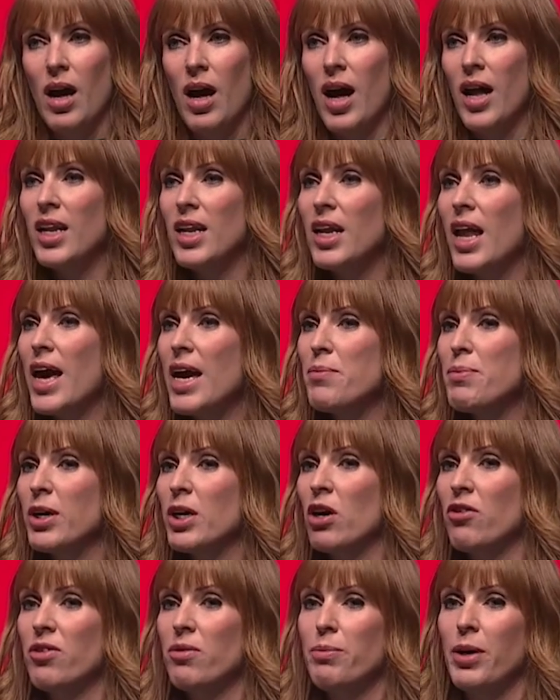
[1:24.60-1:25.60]
A Labour
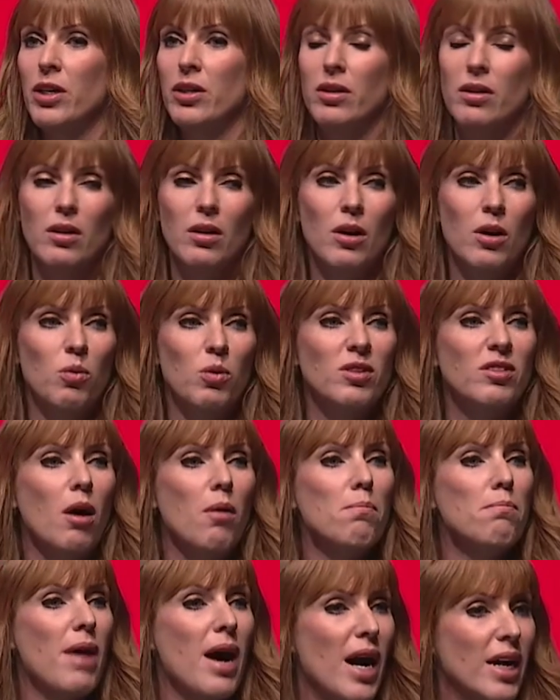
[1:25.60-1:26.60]
government was
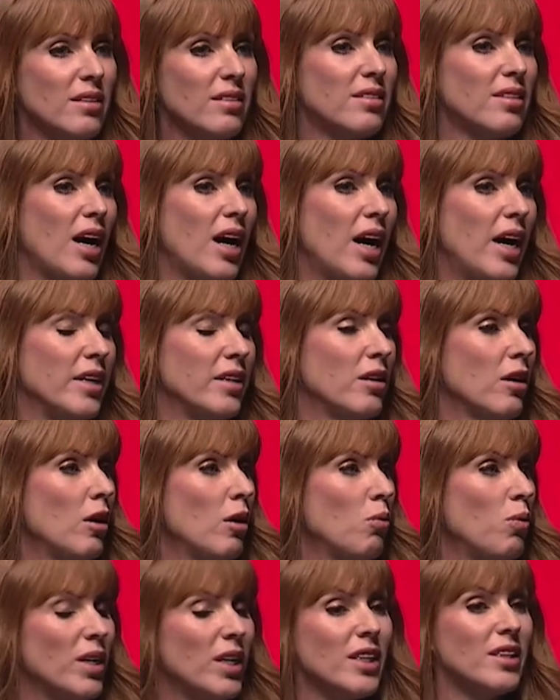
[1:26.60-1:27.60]
on my side
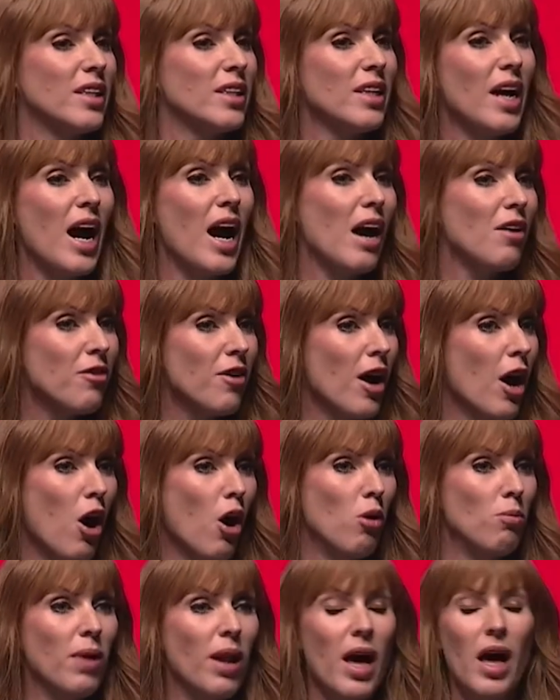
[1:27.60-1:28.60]
when I didn't have a
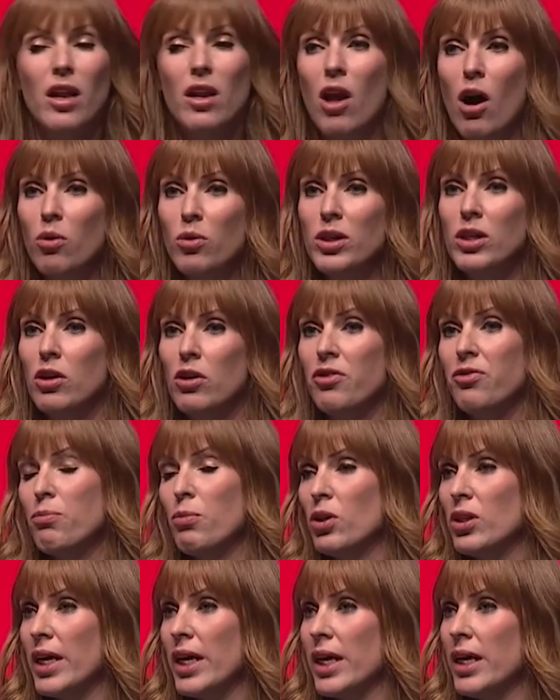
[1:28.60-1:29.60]
home, let alone enough
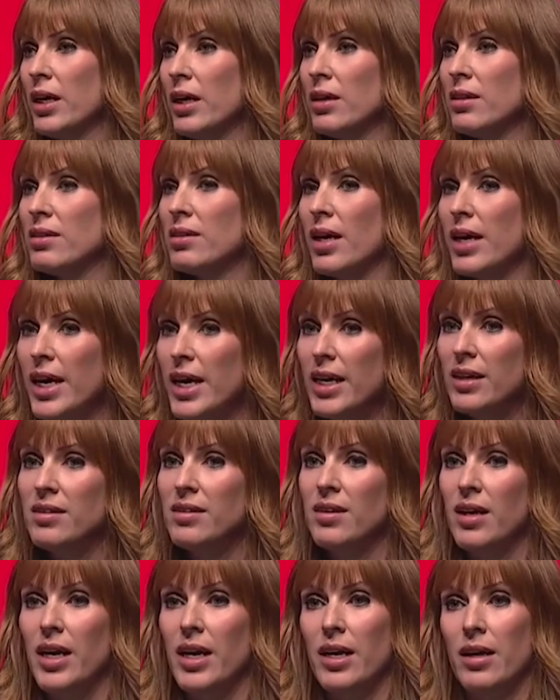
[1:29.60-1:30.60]
money to heat
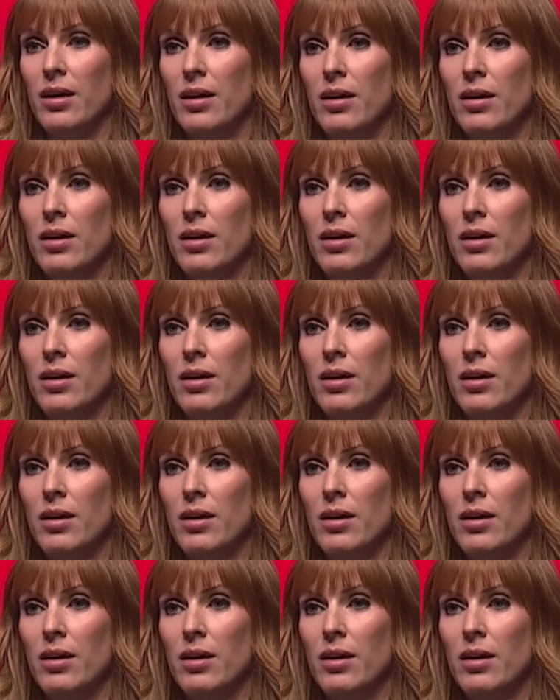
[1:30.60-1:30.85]
it,